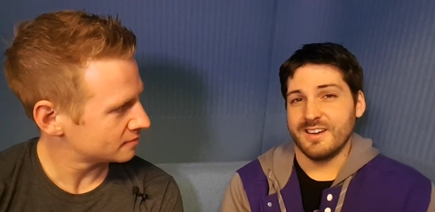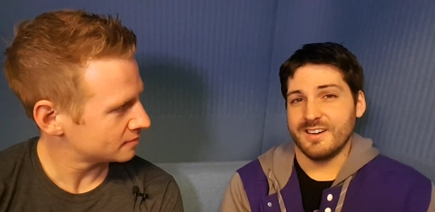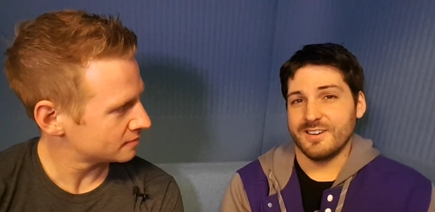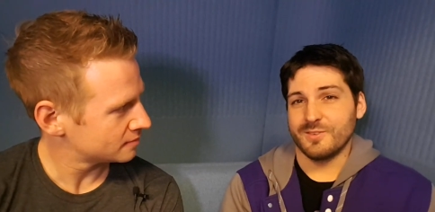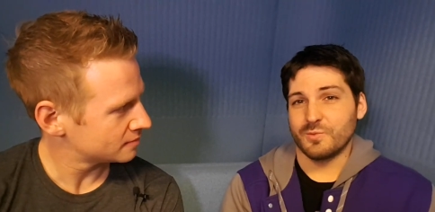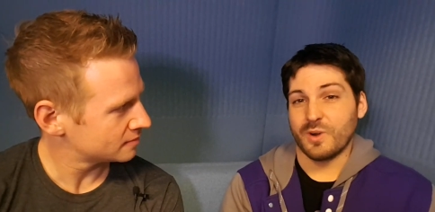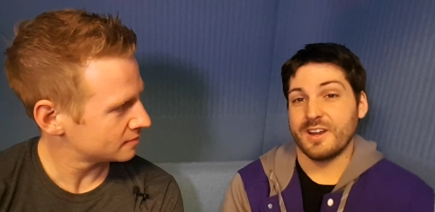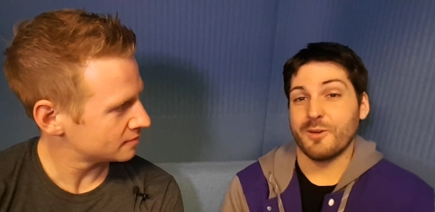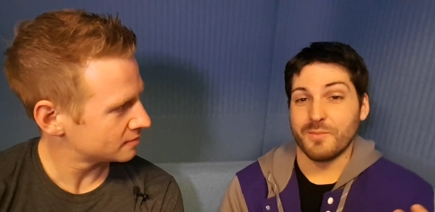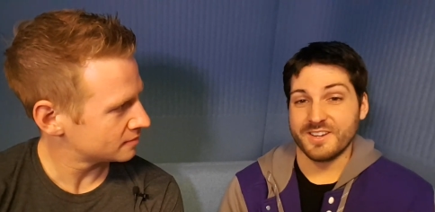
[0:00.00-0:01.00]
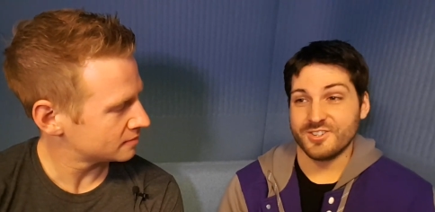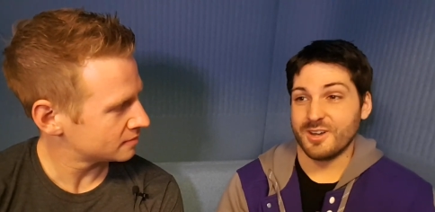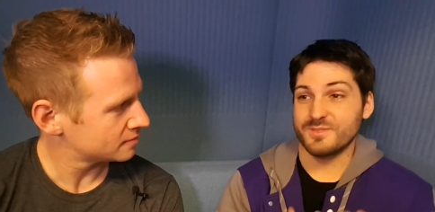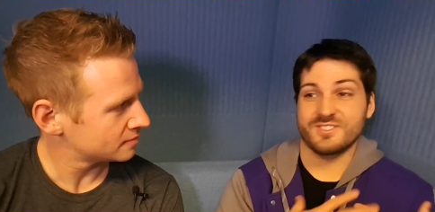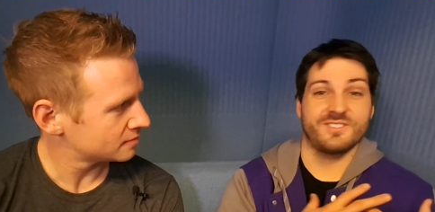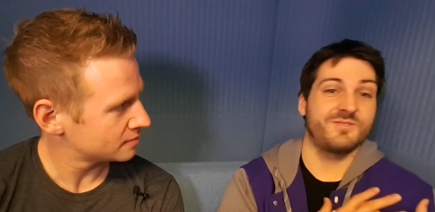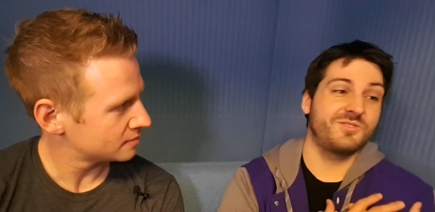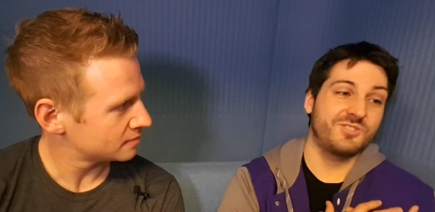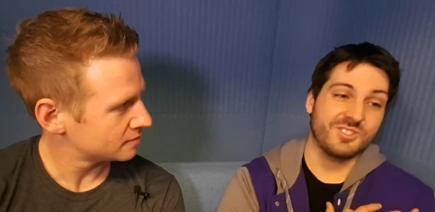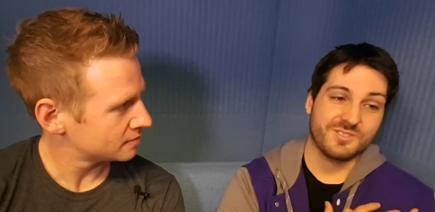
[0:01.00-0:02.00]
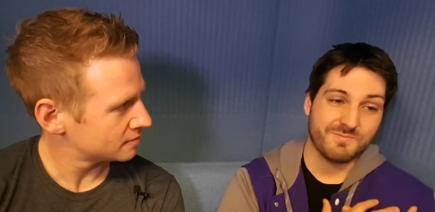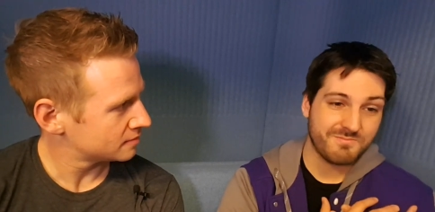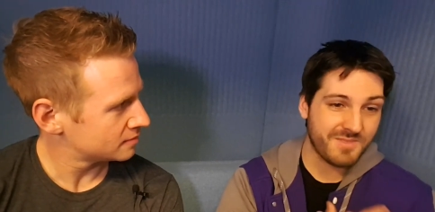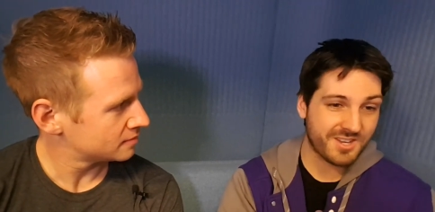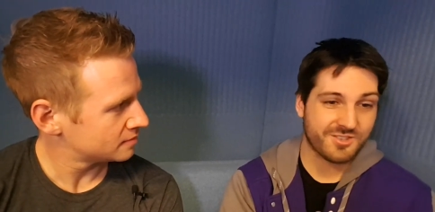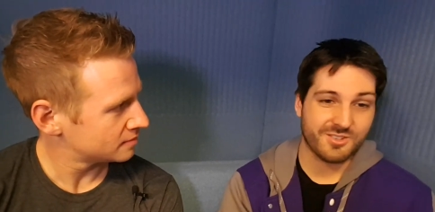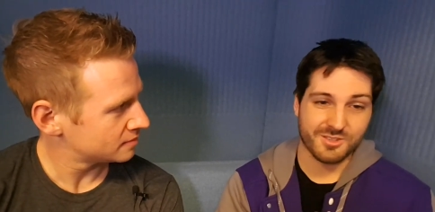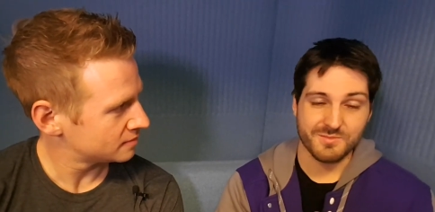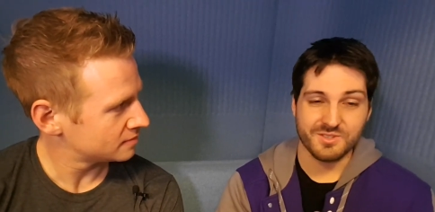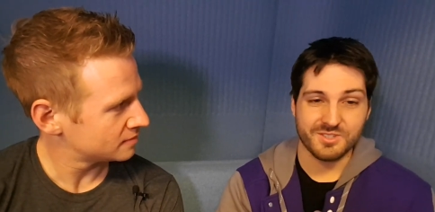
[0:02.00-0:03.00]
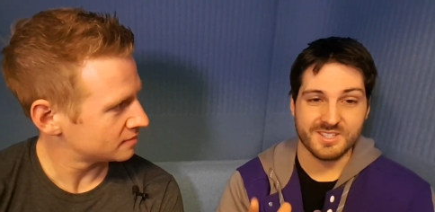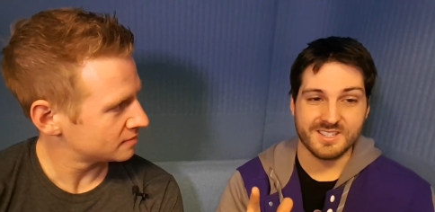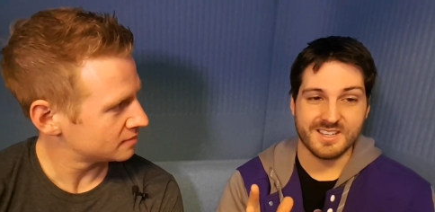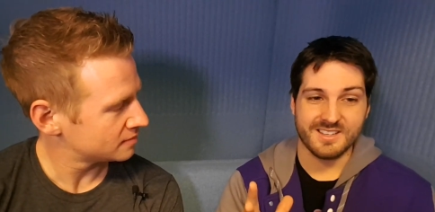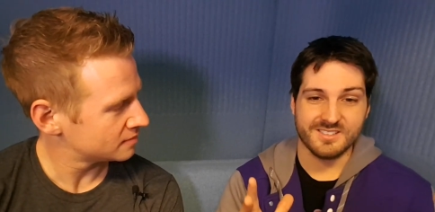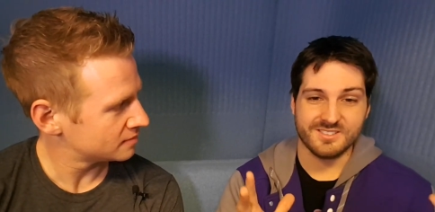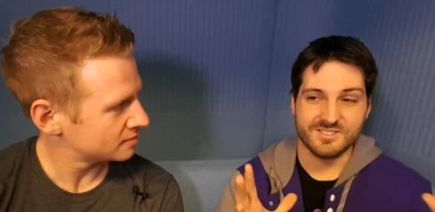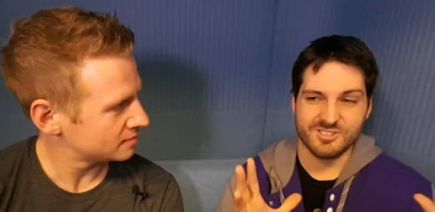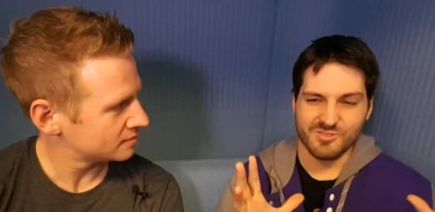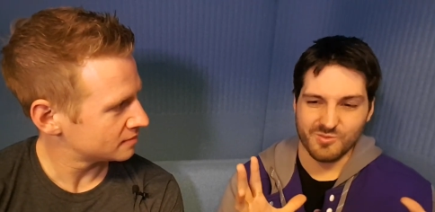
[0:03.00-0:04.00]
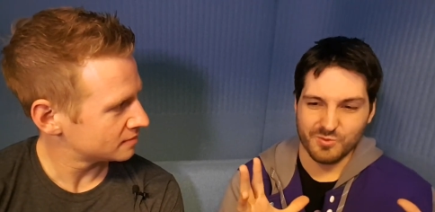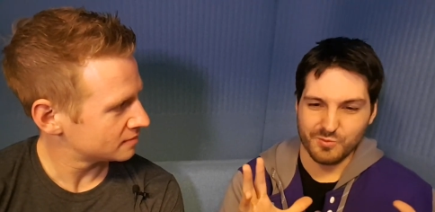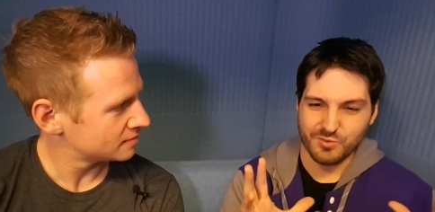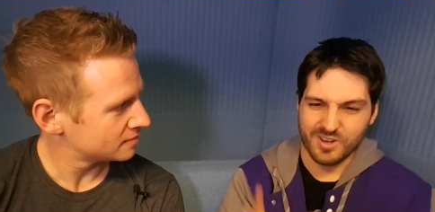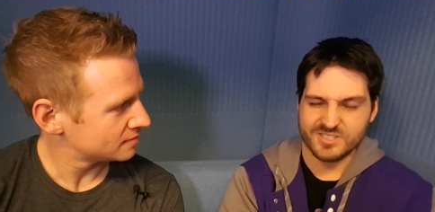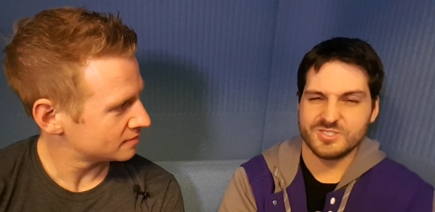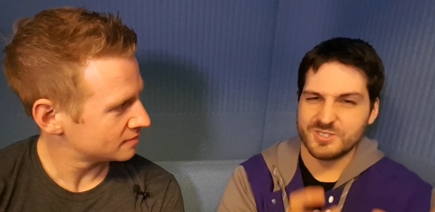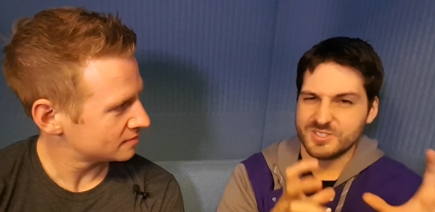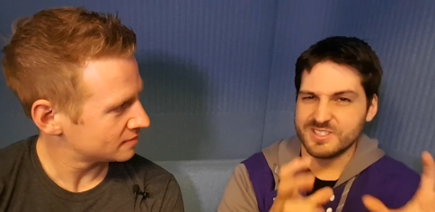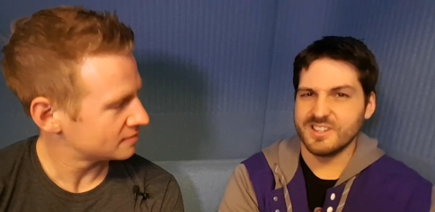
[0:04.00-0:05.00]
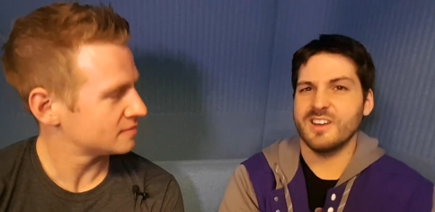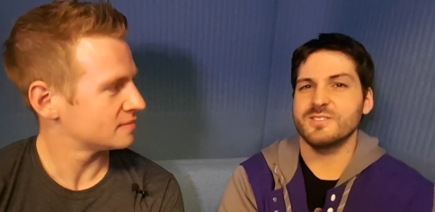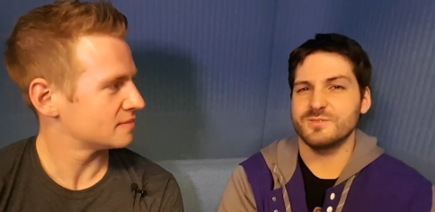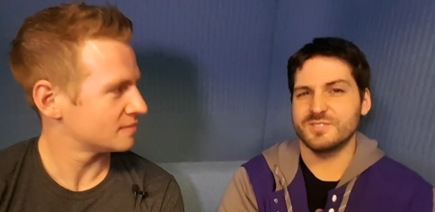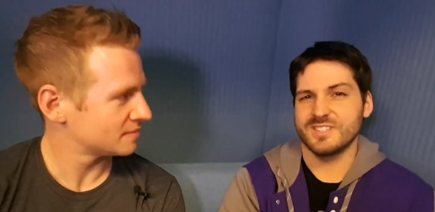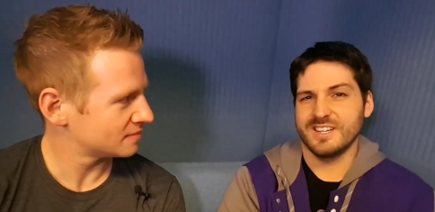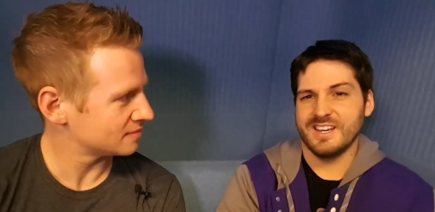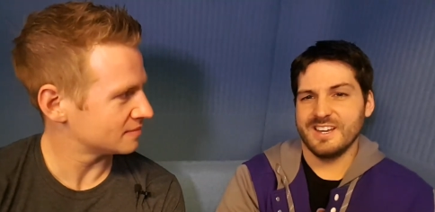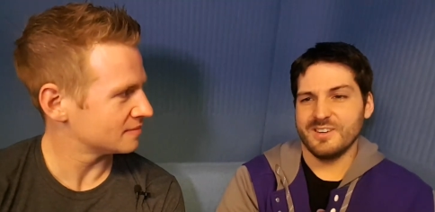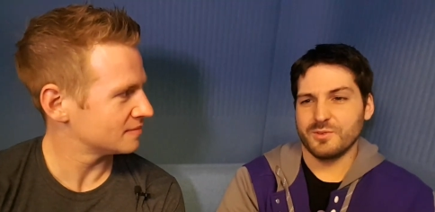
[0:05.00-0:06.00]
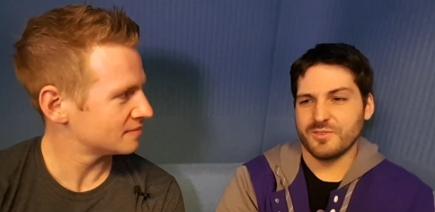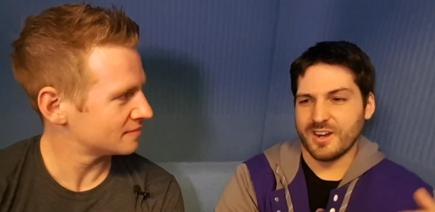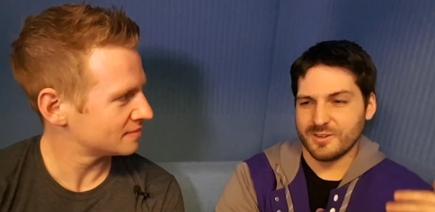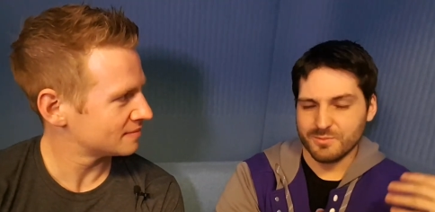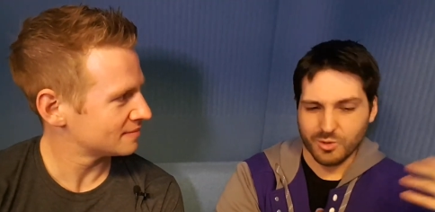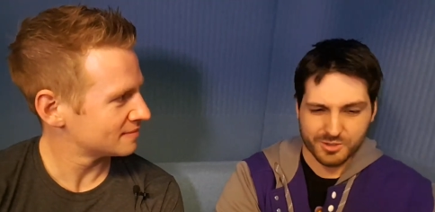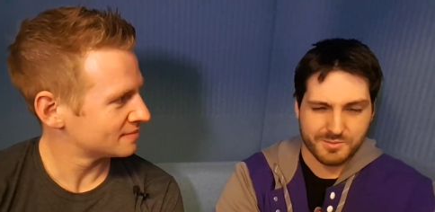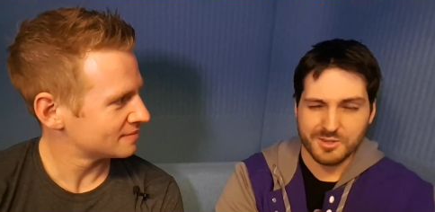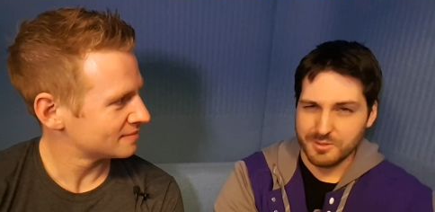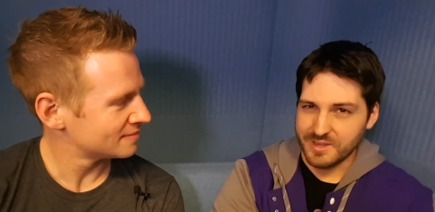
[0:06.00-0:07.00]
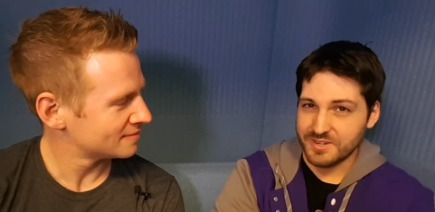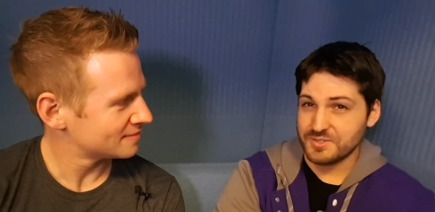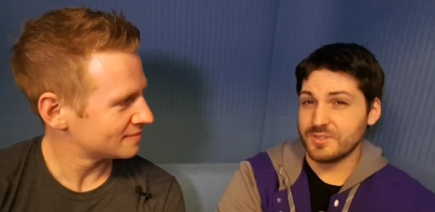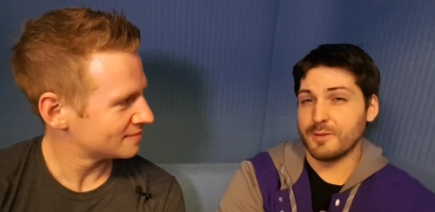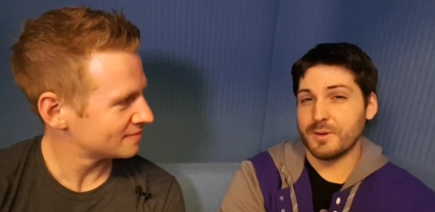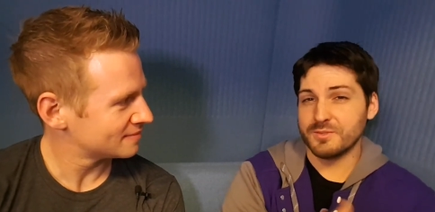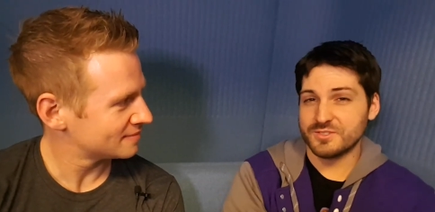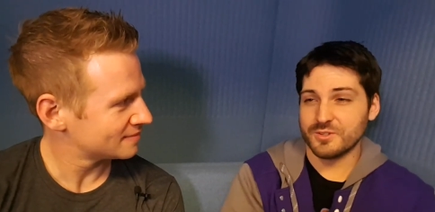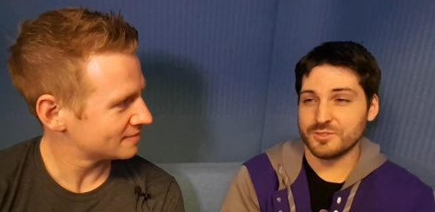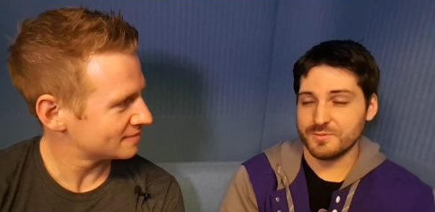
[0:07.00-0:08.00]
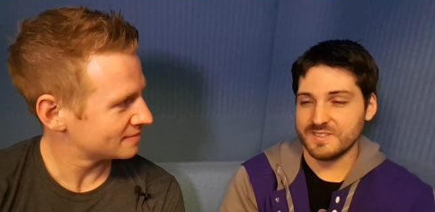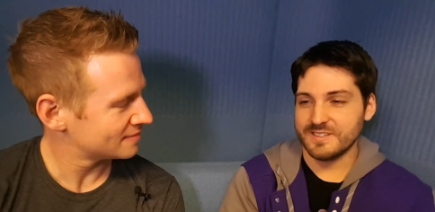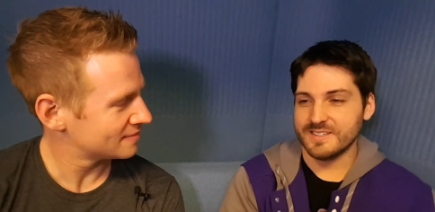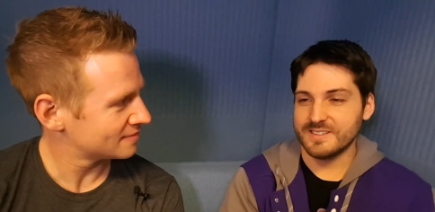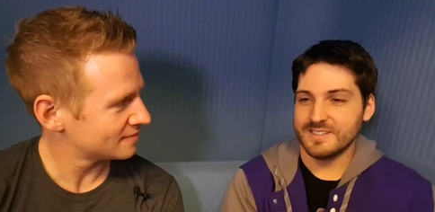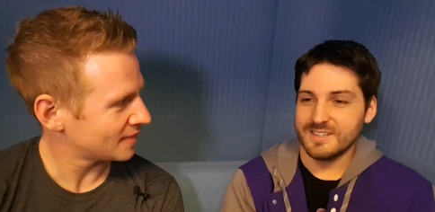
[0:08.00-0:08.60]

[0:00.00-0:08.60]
Speaker 1: Uh, right now, my job is to just make sure the community is fostered and loved. Mm-hmm. We've hired more community managers to help out with social media.